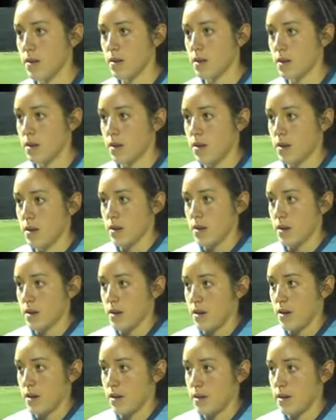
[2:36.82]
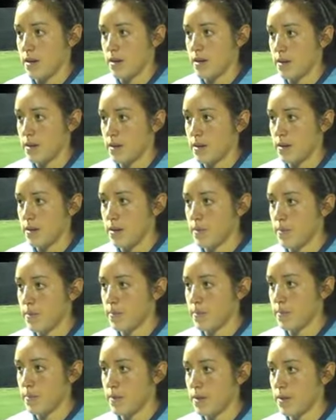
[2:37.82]
Um,
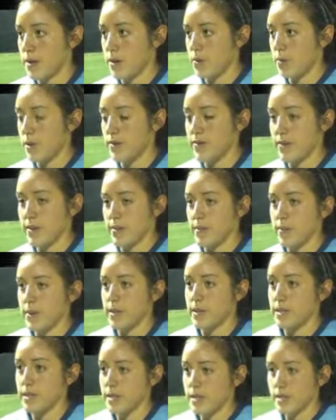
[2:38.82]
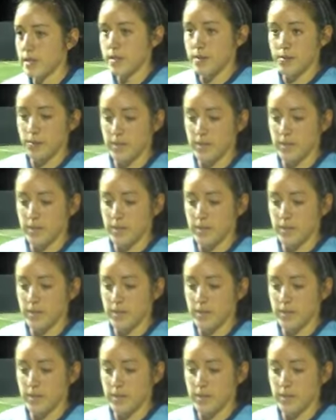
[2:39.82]
the 1v1 uh,